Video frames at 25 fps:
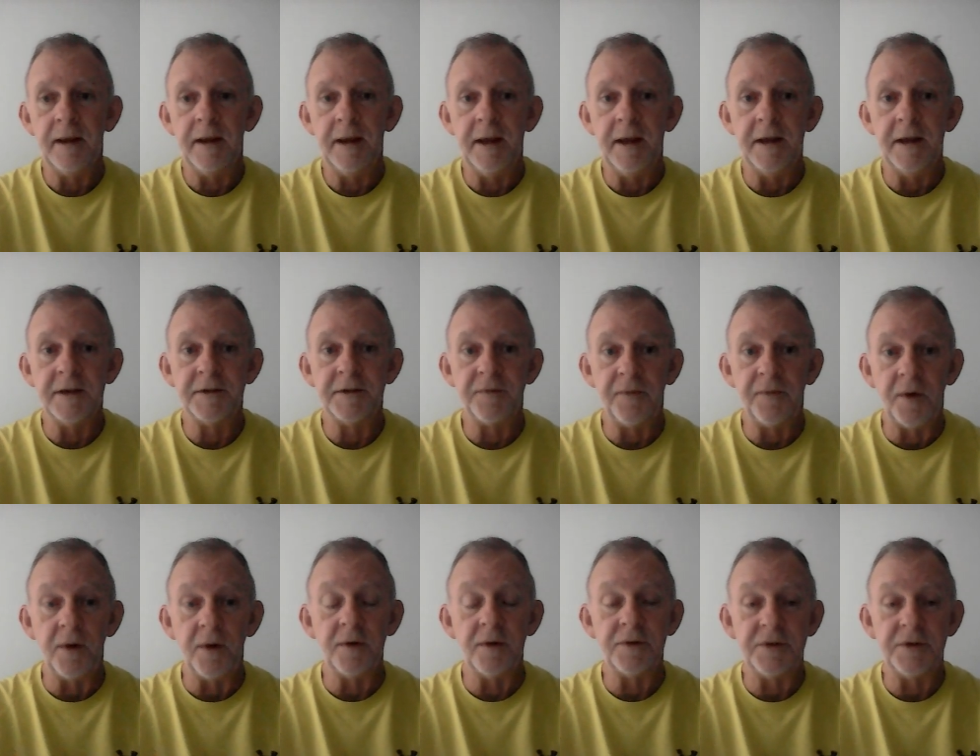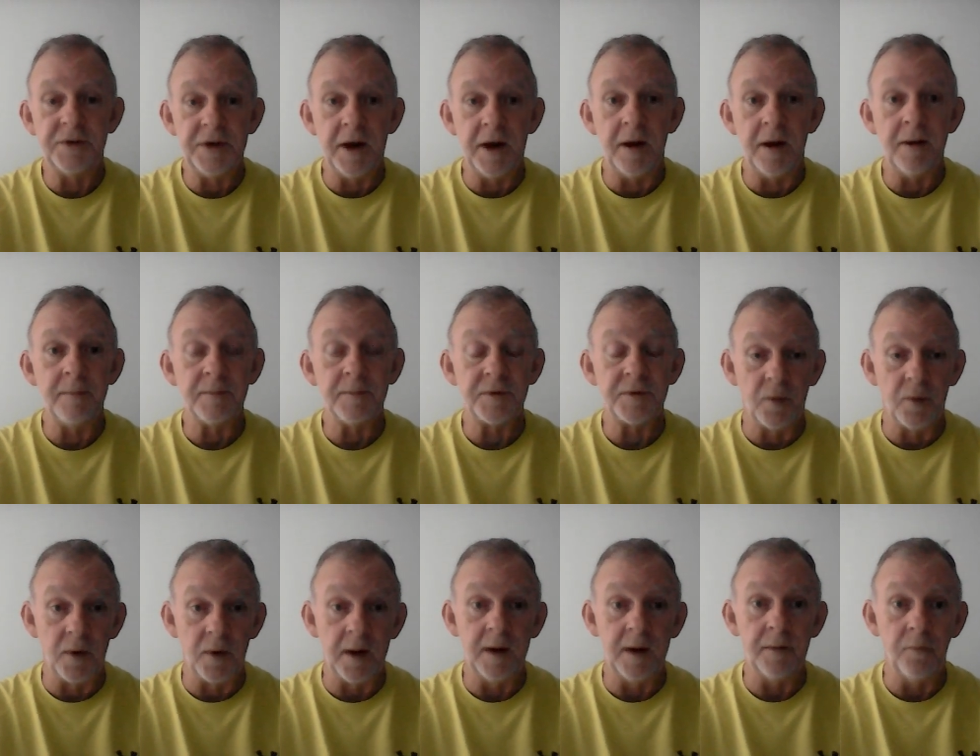his first jumps
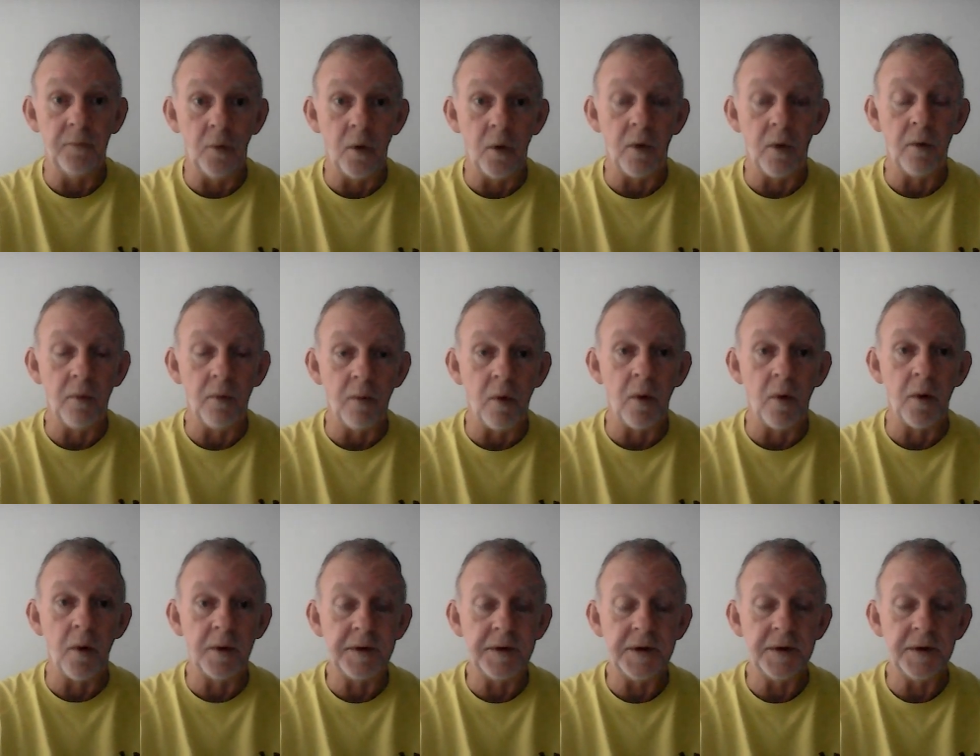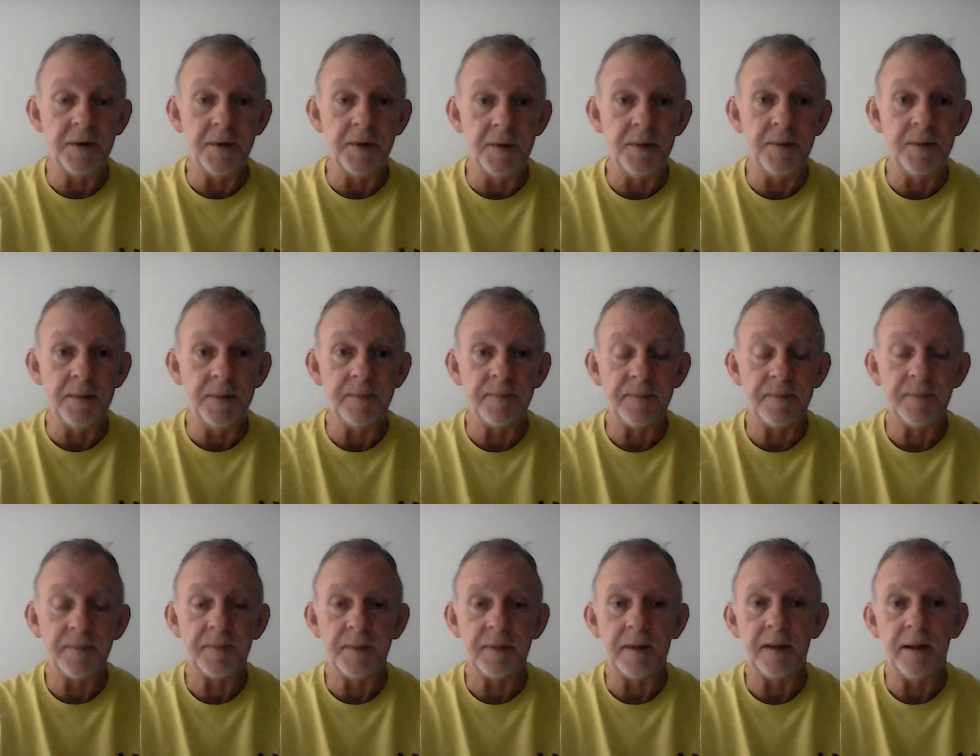were in World War II,
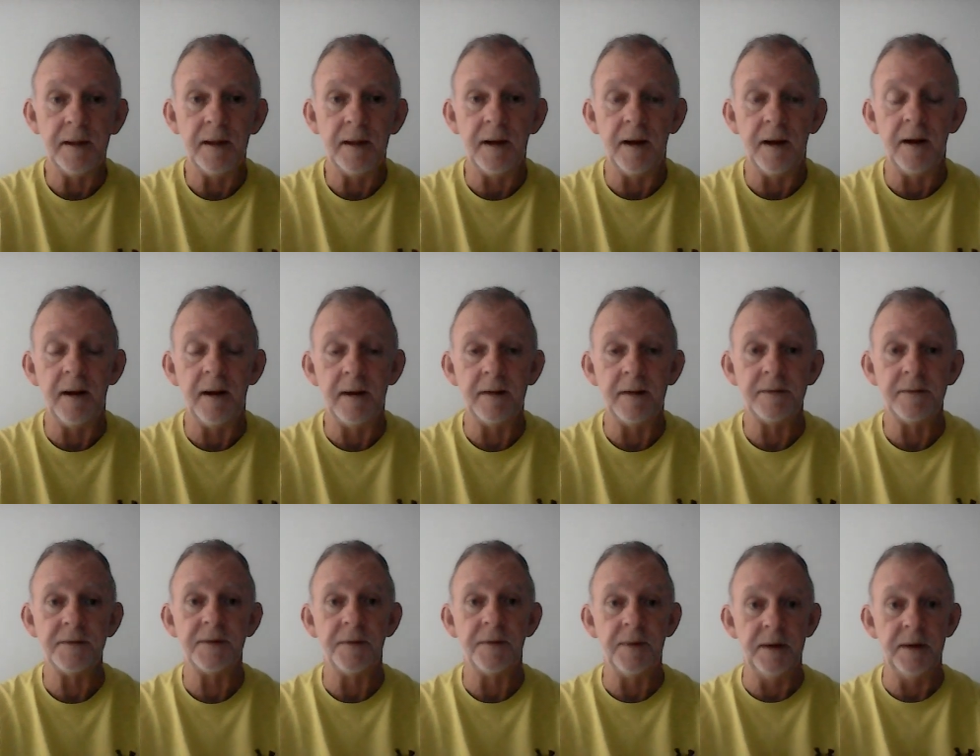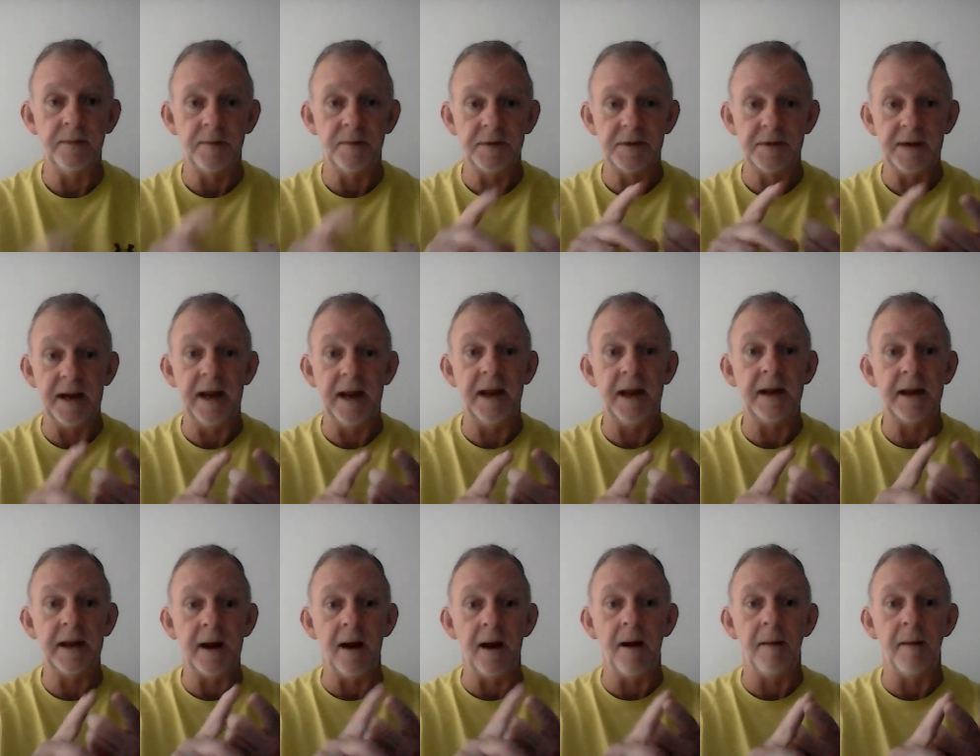uh, so he was
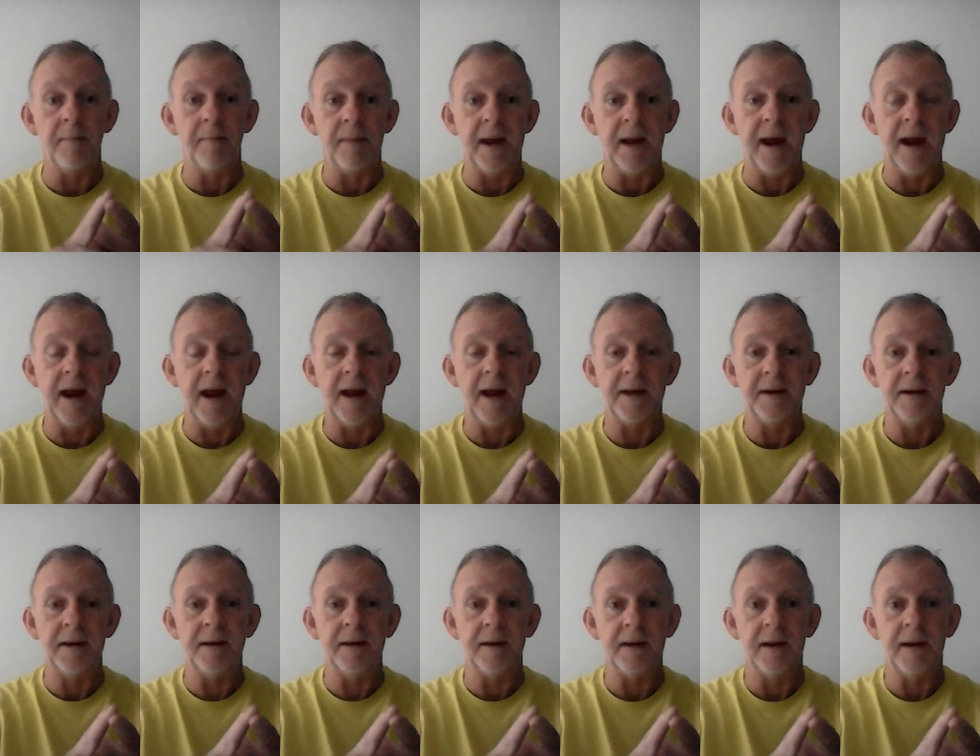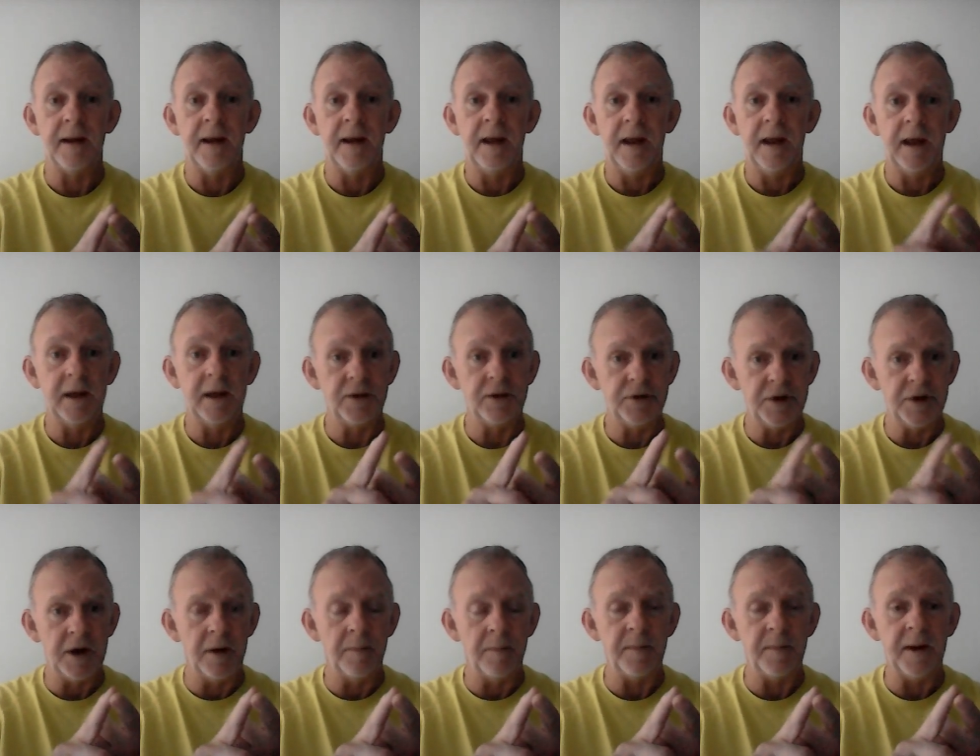in combat and
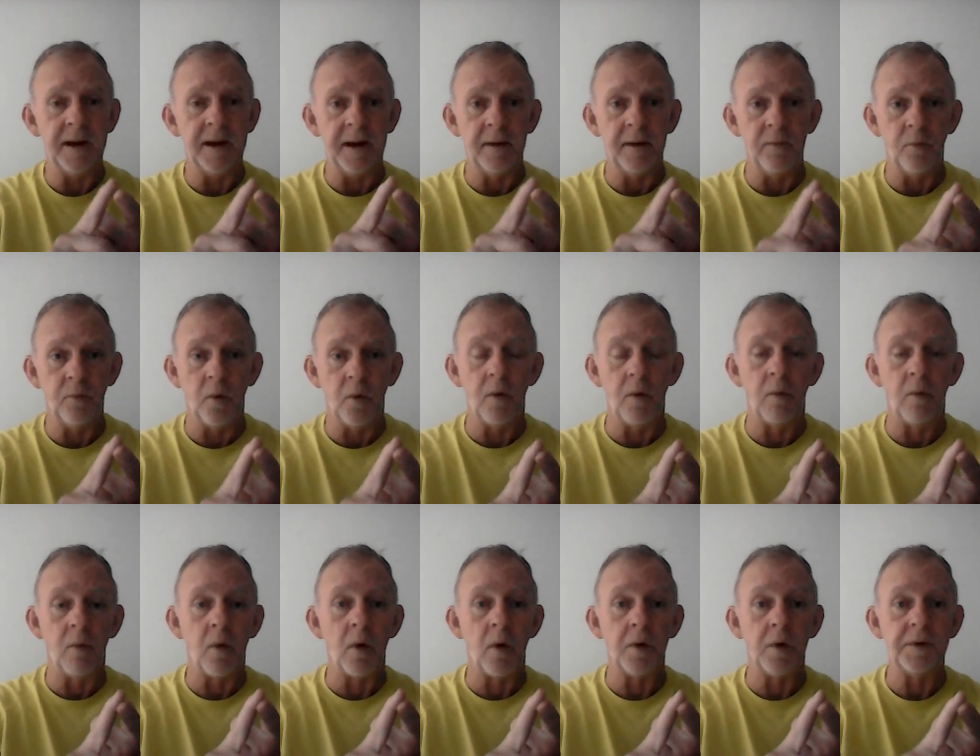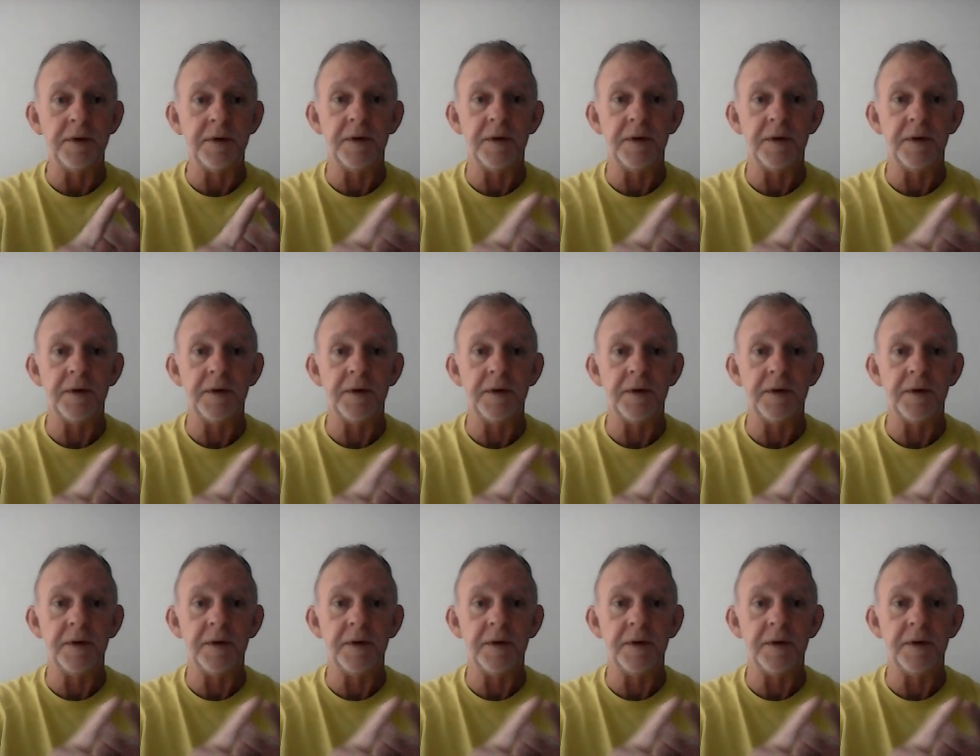jumping in World War